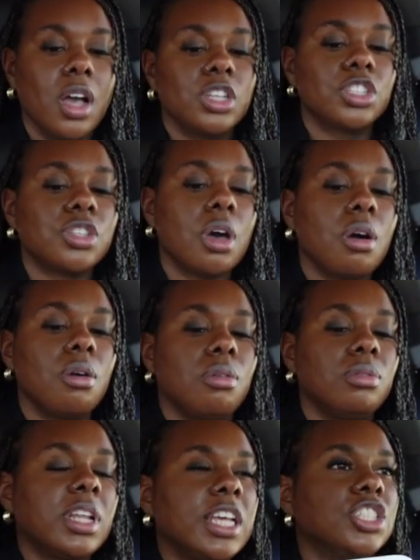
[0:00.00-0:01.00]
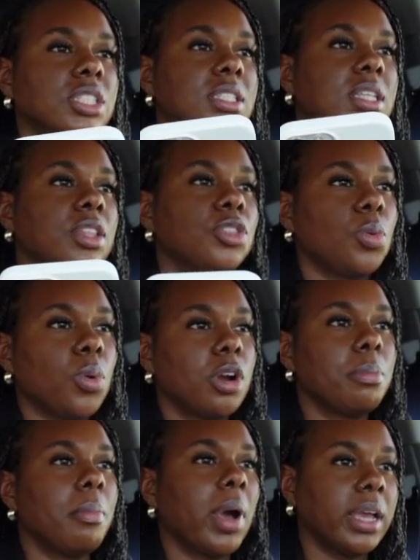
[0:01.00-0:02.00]
So, like she said, the word
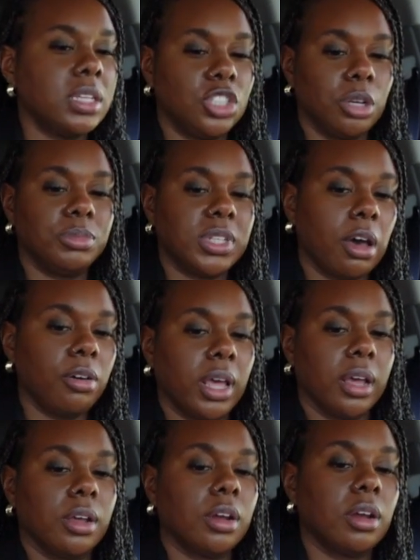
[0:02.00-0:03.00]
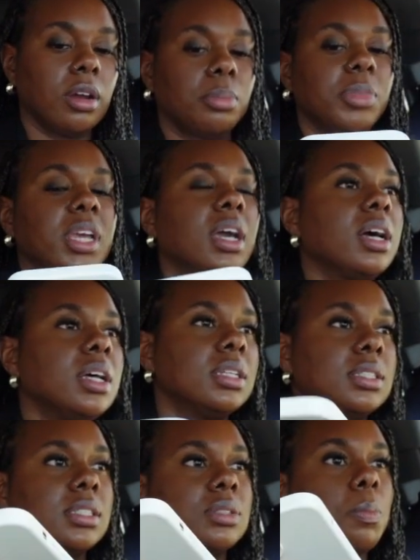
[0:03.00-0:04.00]
might jumped out at her,
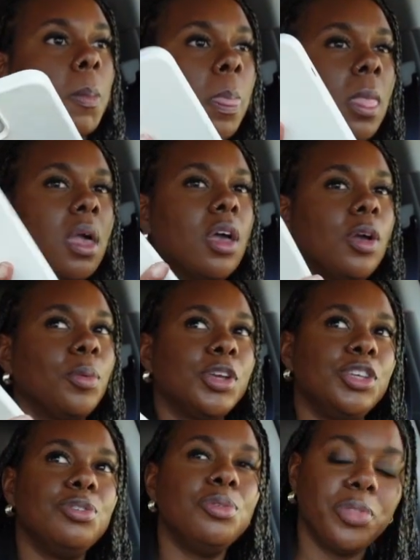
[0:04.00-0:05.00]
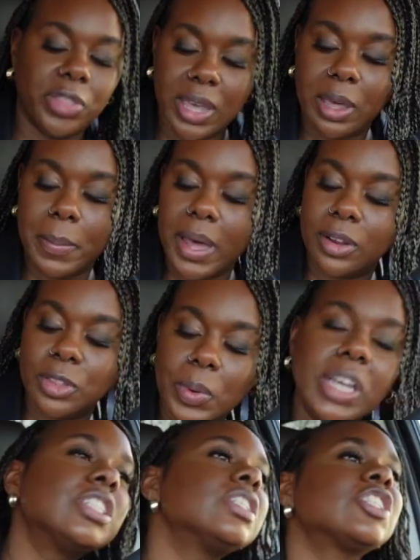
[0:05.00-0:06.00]
because when you think about it, the
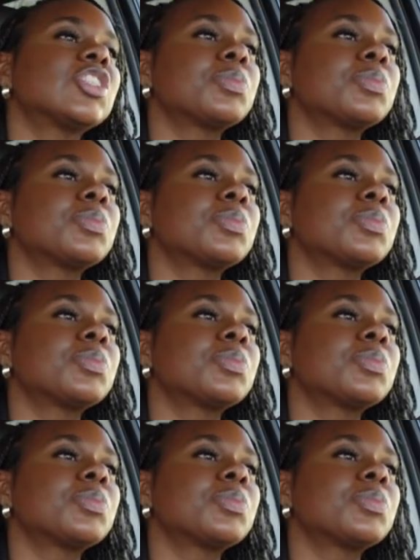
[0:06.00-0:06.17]
way she